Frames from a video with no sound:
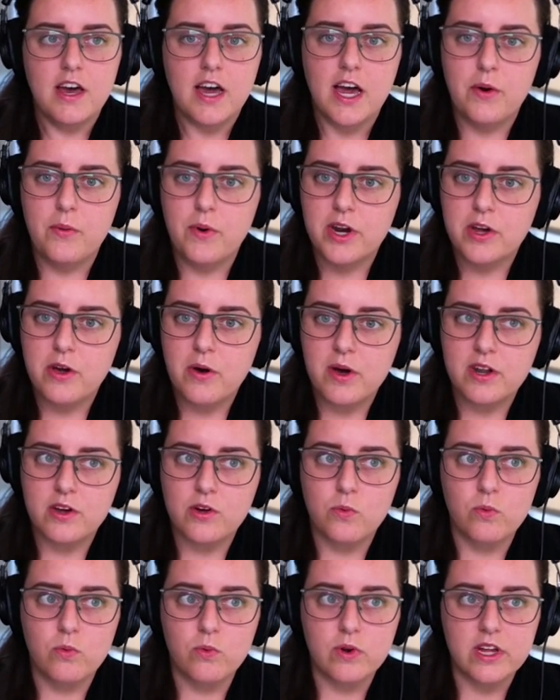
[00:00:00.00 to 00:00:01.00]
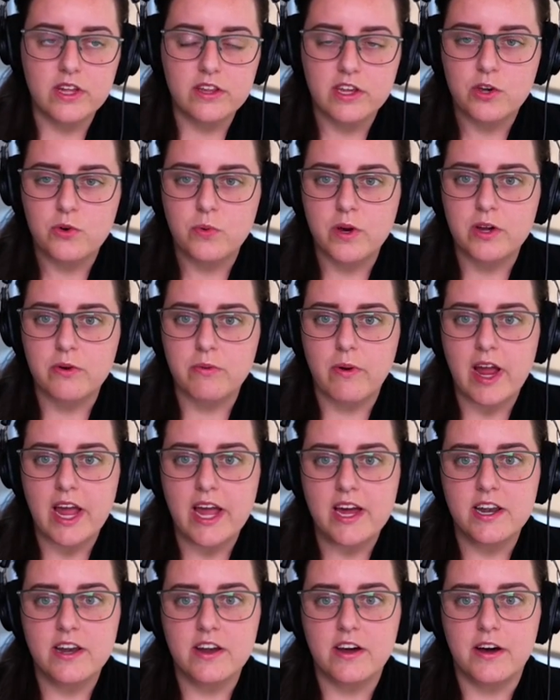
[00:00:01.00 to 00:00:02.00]
I want to go on a really quick
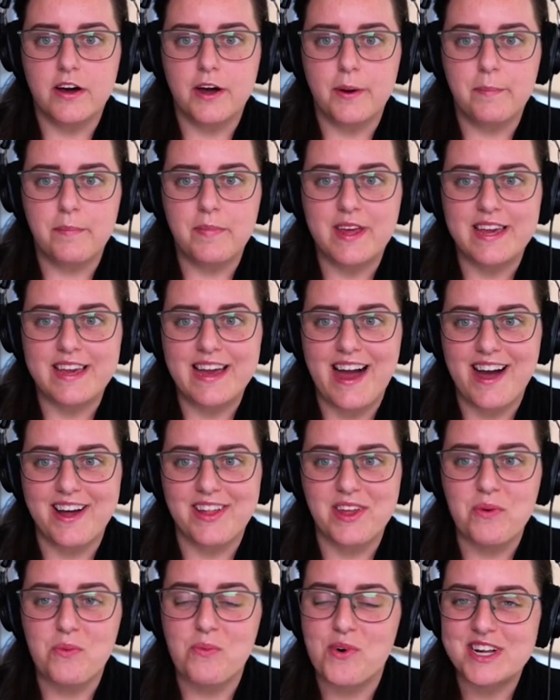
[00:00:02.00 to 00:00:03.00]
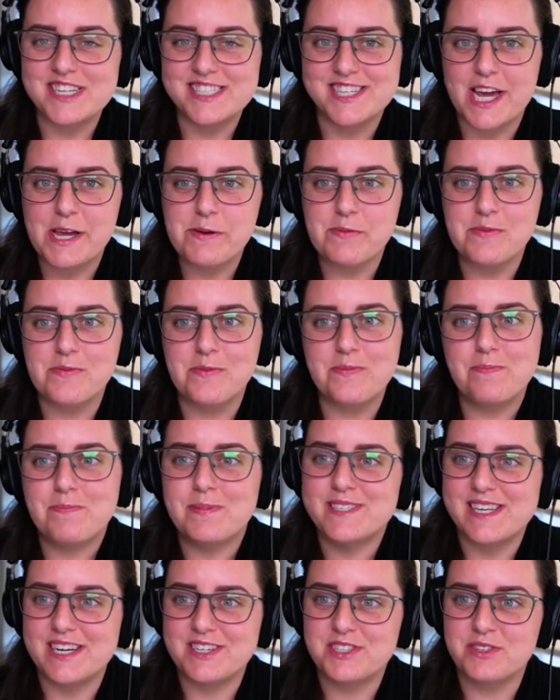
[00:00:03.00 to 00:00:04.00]
rant and highlight one type of
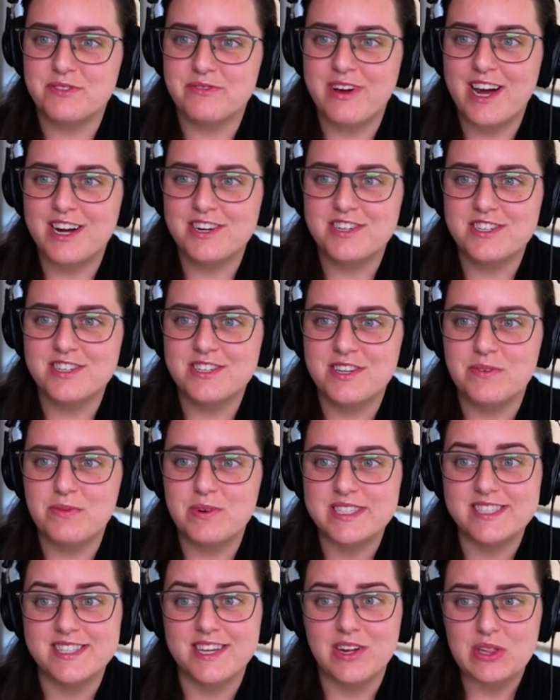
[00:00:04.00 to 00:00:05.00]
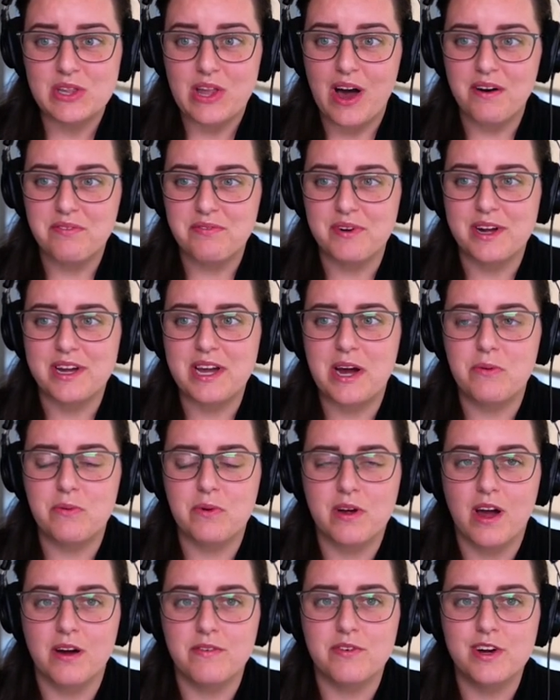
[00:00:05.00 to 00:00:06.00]
possession factor that we see a lot for account
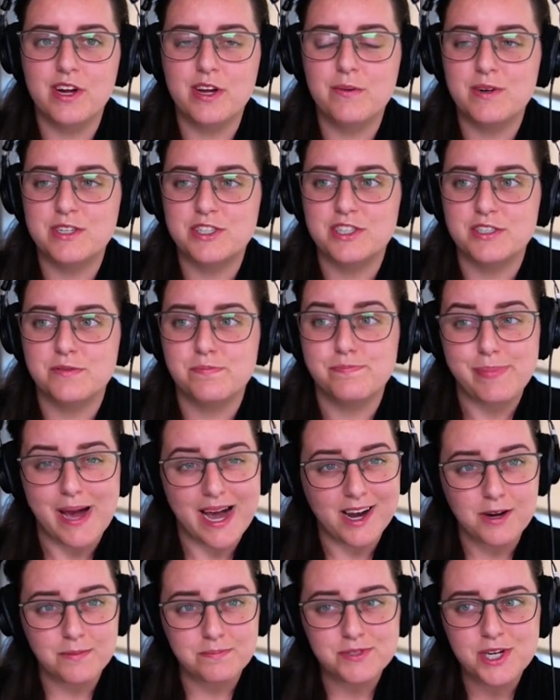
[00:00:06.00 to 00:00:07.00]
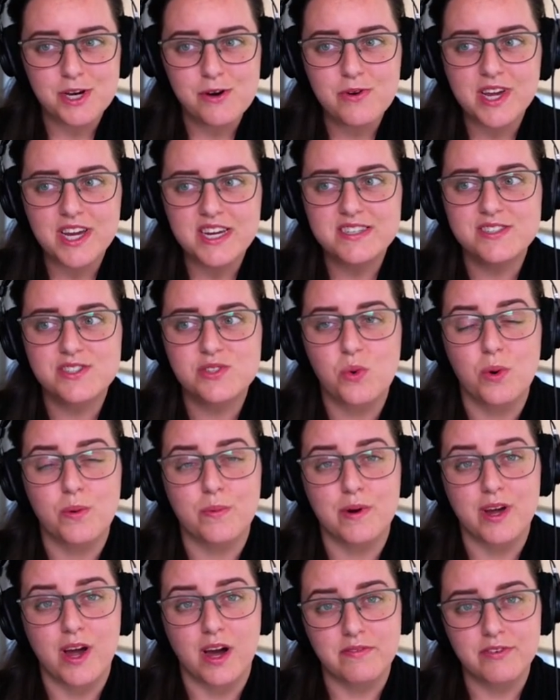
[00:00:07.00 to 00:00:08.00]
recovery, which is backup tokens or
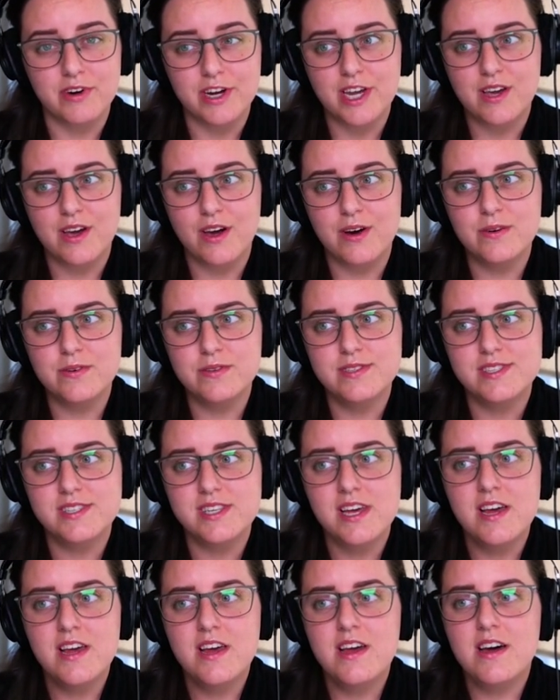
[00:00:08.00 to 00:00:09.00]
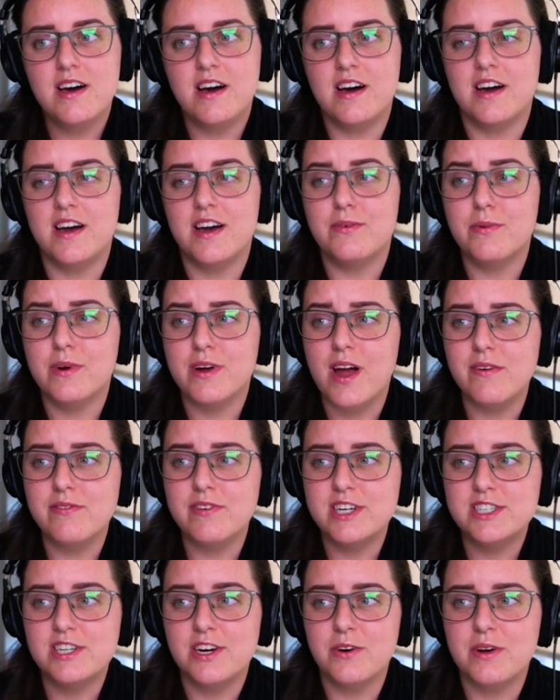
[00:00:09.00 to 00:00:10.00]
recovery codes. And
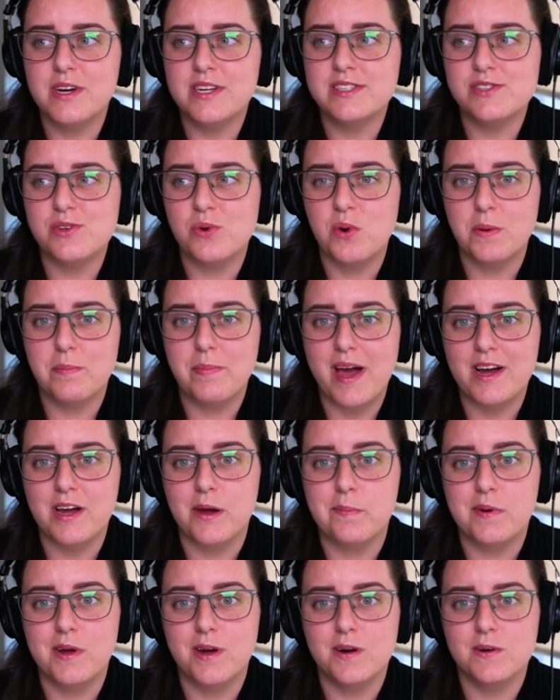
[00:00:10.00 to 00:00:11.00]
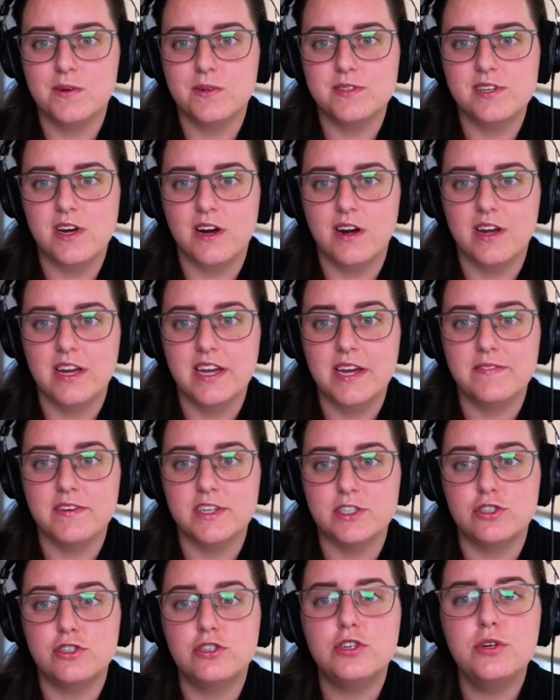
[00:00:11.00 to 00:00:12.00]
recovery tokens or backup codes are
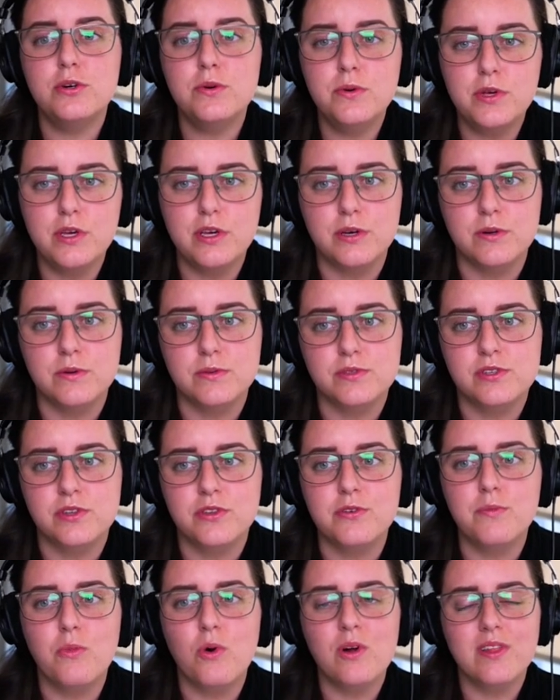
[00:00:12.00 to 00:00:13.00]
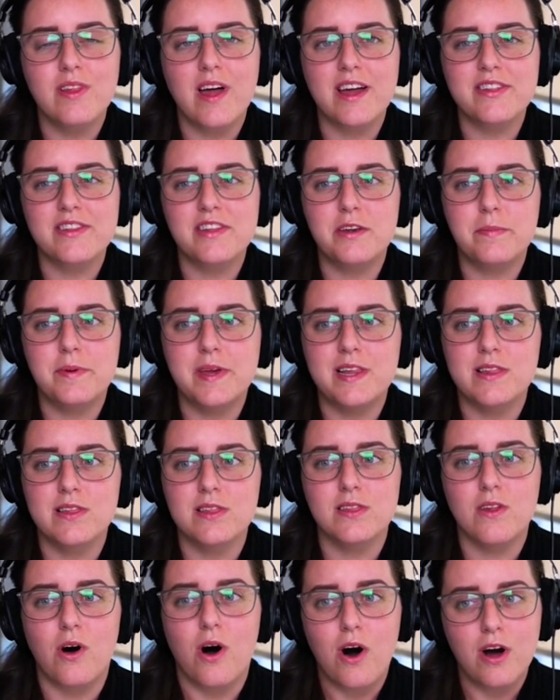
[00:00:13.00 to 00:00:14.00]
given to you, so they're more likely to be
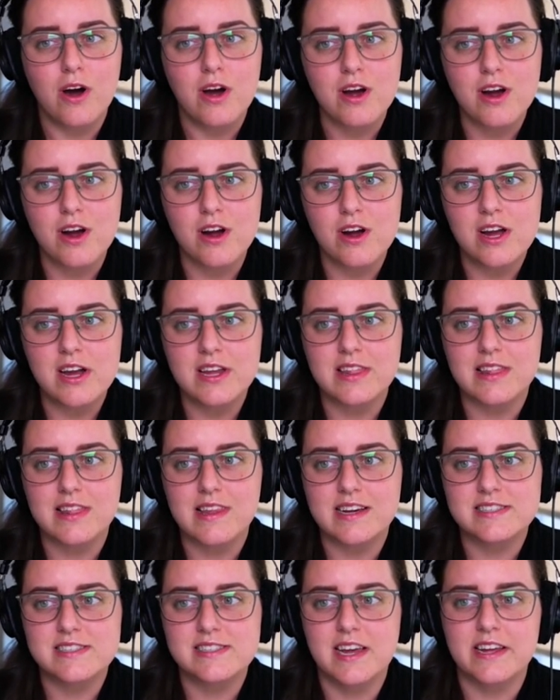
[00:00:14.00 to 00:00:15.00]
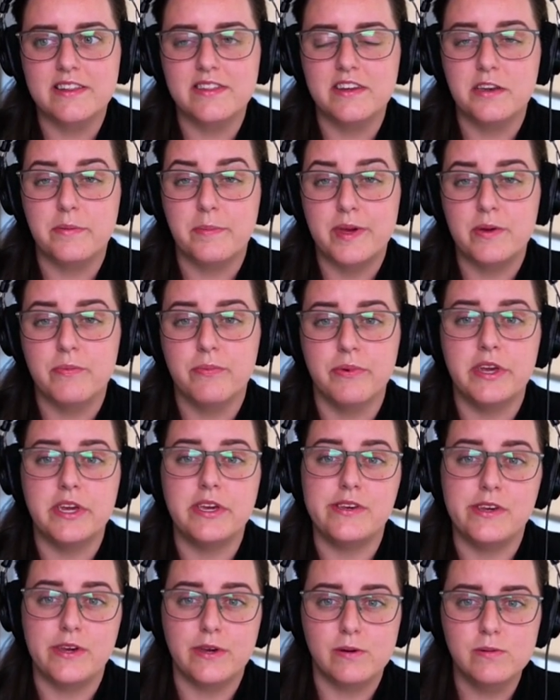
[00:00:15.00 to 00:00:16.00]
longer and less likely to be
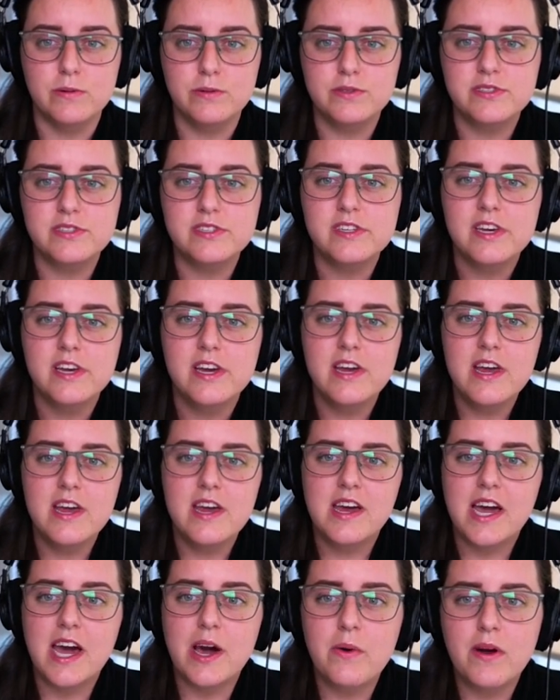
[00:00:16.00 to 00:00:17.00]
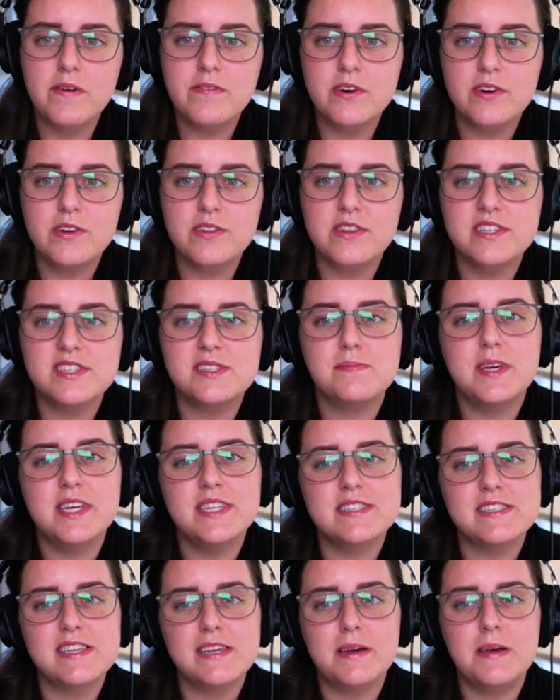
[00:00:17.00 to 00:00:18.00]
reused. However, this
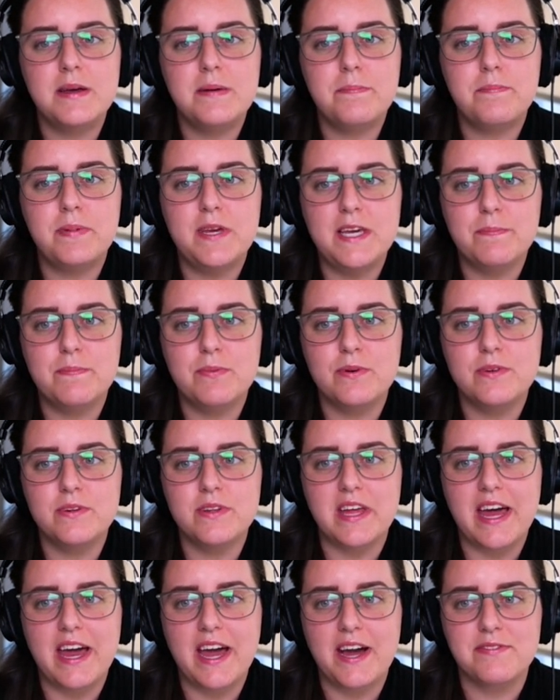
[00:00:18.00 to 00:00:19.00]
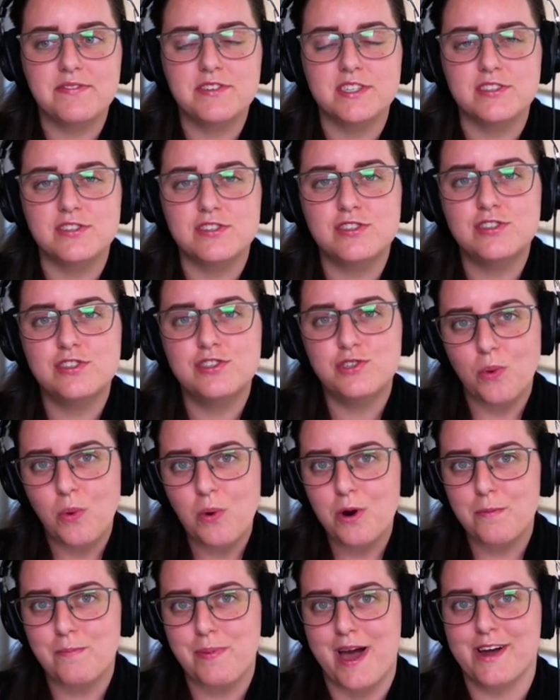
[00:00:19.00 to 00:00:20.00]
means that people have to
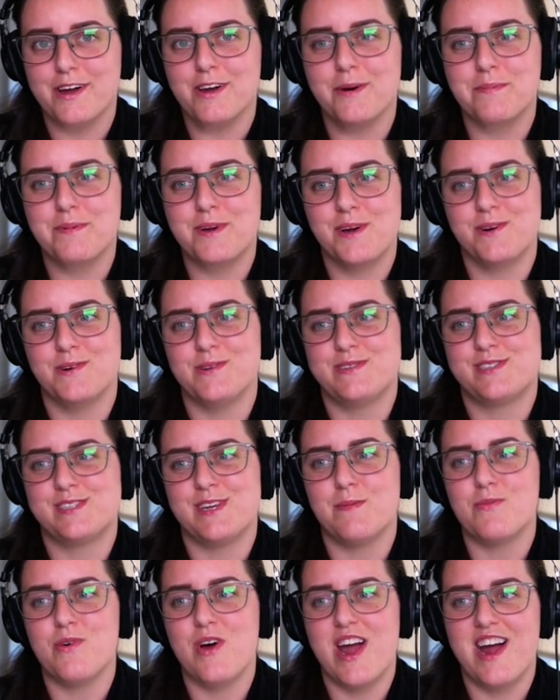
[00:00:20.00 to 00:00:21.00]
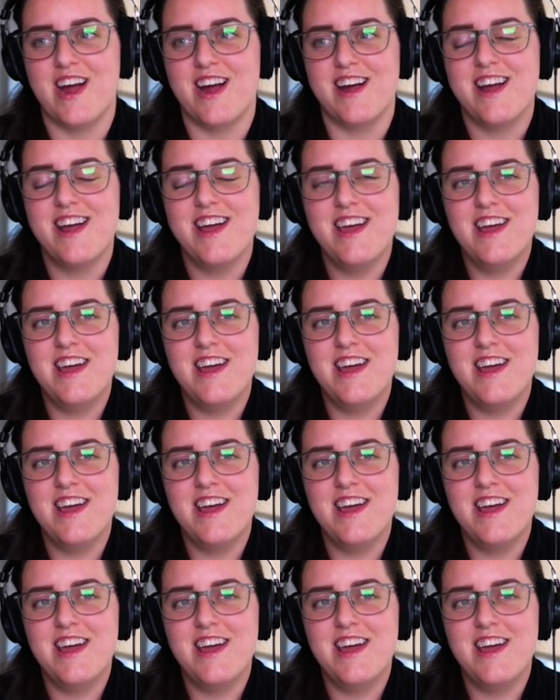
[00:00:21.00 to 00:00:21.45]
store backup codes somewhere.